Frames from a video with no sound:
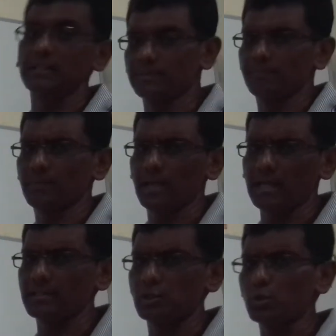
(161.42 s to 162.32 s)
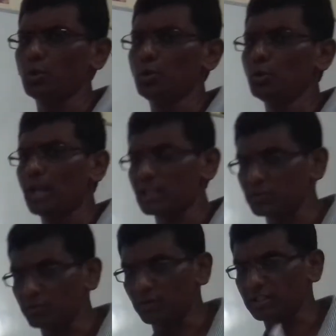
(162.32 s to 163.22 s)
turns. As I told you
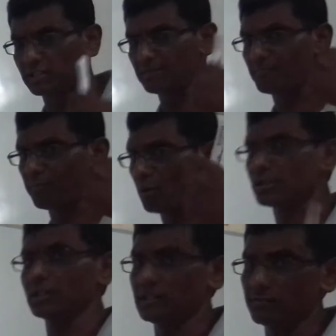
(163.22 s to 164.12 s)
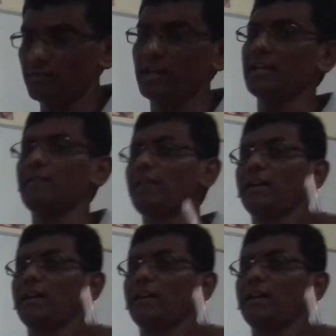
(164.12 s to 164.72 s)
last week, is important, very,